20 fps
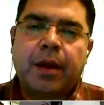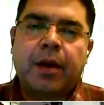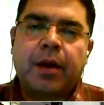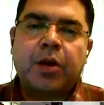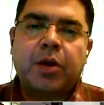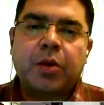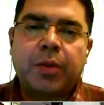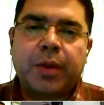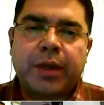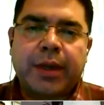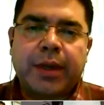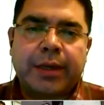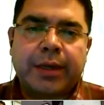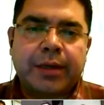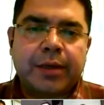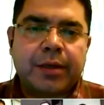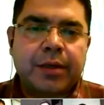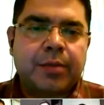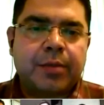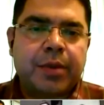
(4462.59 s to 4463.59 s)
how do we
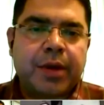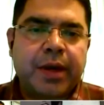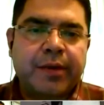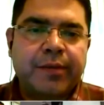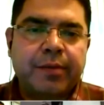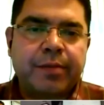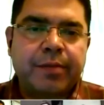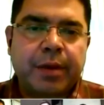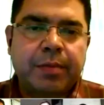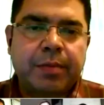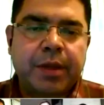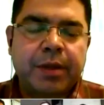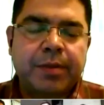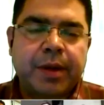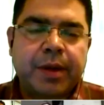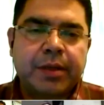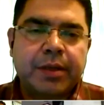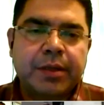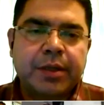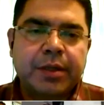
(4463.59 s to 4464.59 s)
get into the
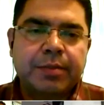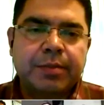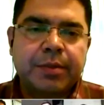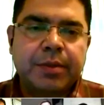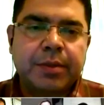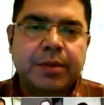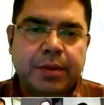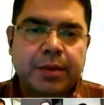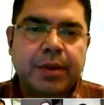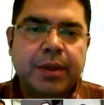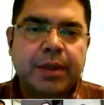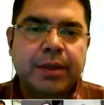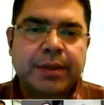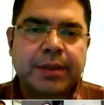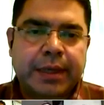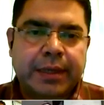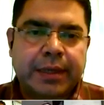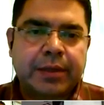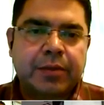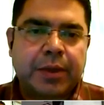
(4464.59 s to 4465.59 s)
private-public partnerships? Is
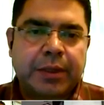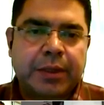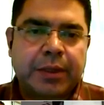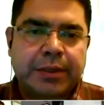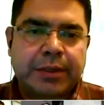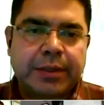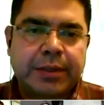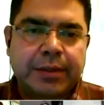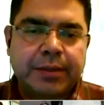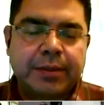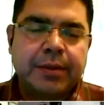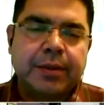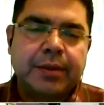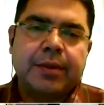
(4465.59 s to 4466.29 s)
that the question?